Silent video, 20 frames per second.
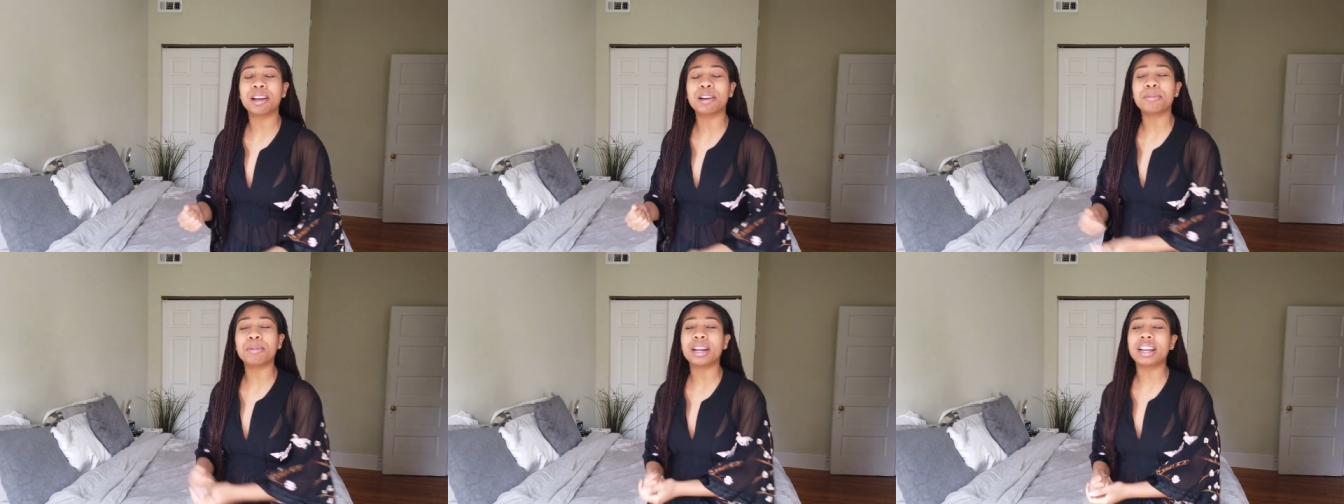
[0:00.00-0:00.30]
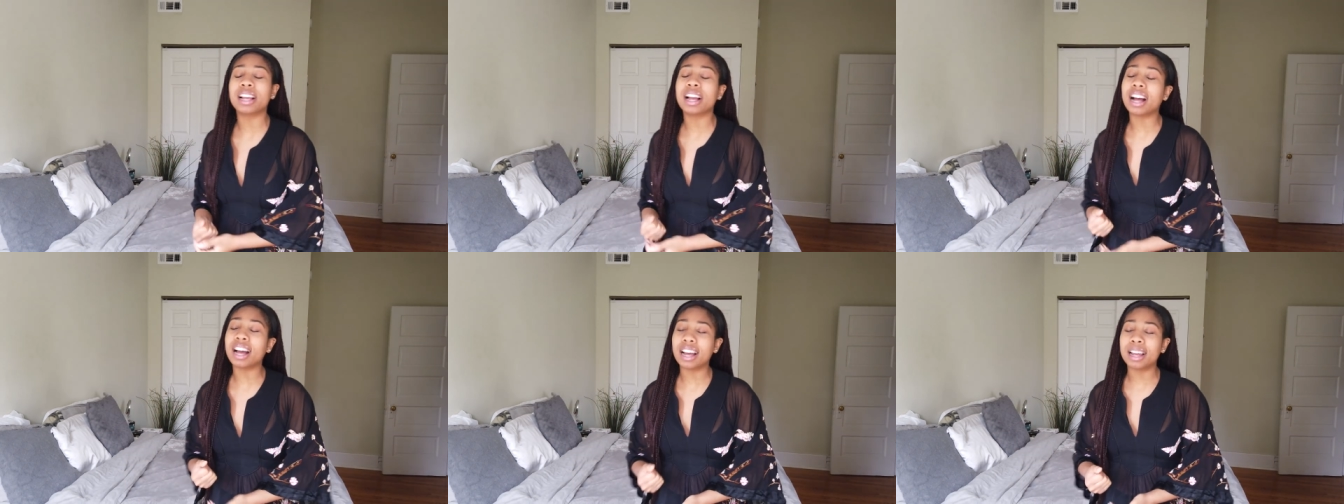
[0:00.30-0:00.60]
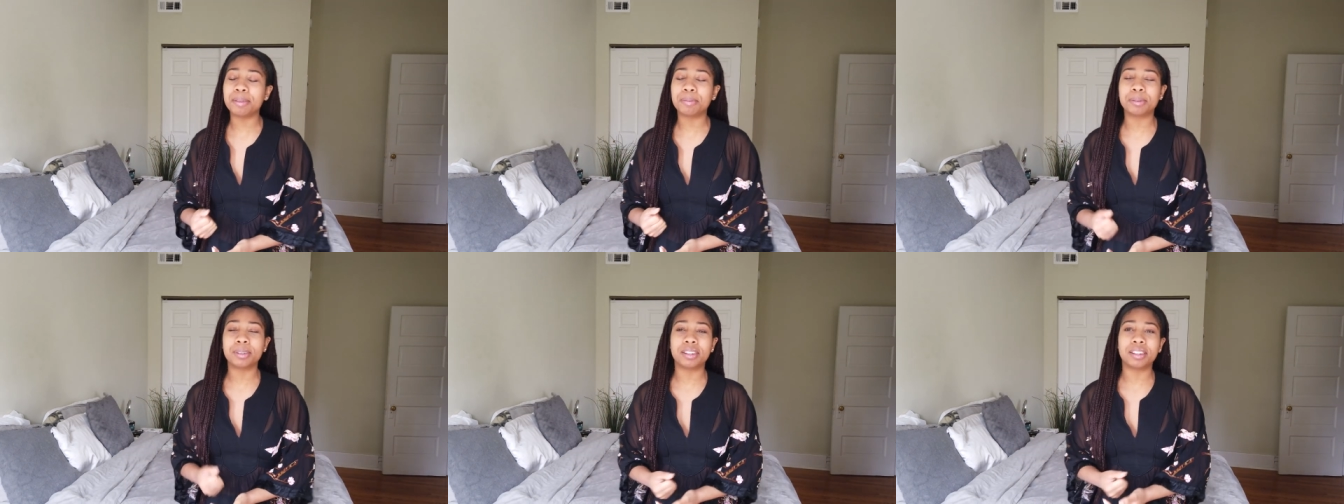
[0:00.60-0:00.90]
Everybody
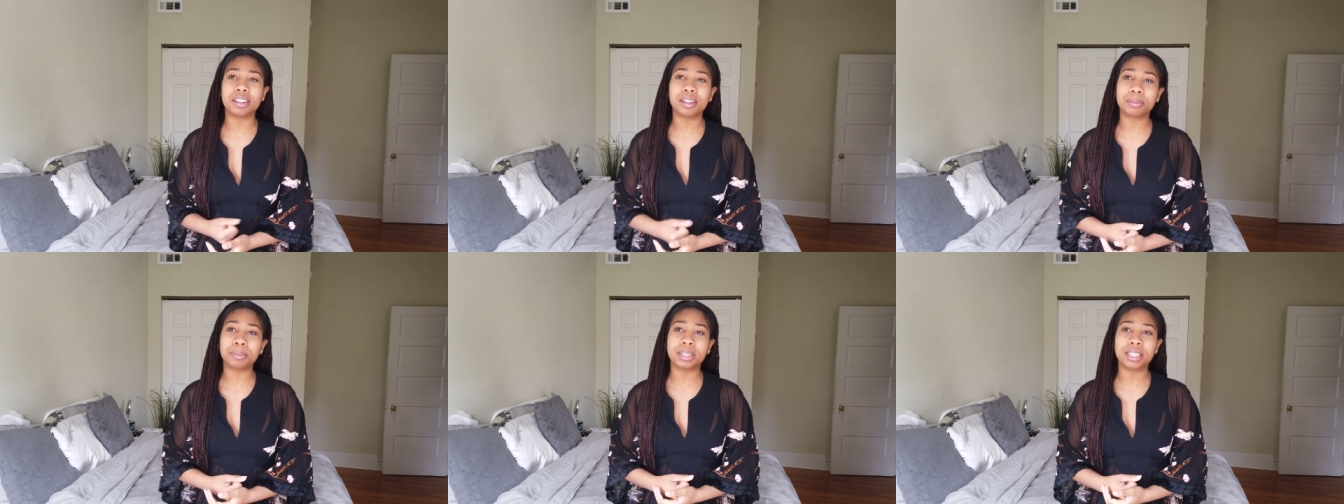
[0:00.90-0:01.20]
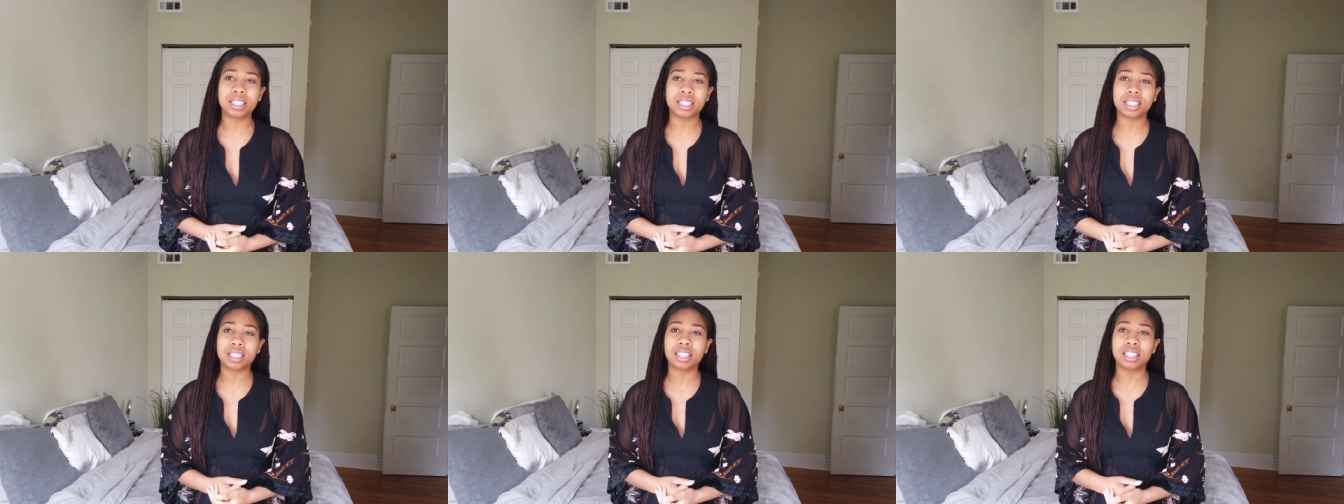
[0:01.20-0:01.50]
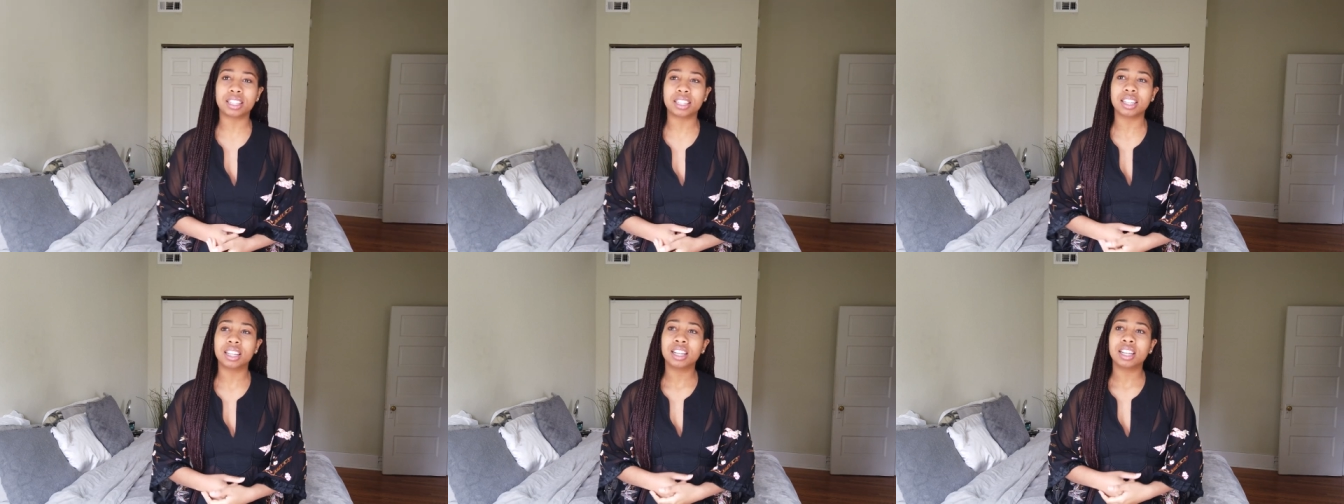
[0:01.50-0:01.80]
hyping up
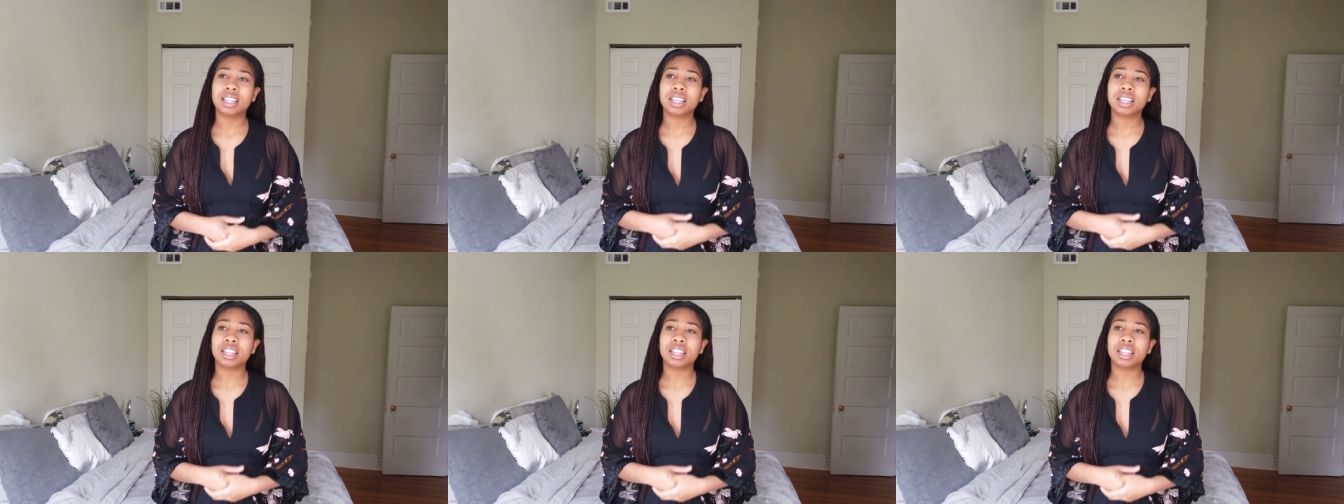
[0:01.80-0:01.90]
Issa.